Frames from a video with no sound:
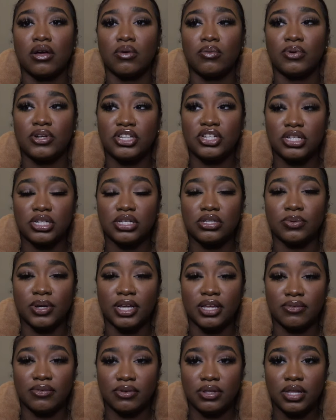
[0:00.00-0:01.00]
which is
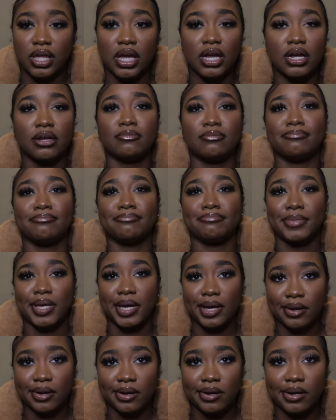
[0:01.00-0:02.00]
waiting for the hair. The
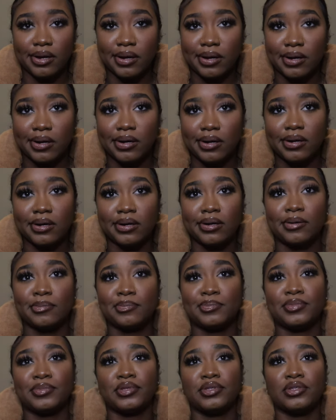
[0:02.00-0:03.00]
hair
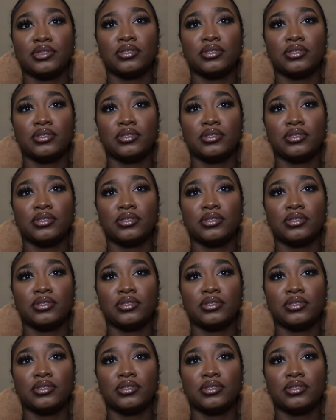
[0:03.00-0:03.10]
comes,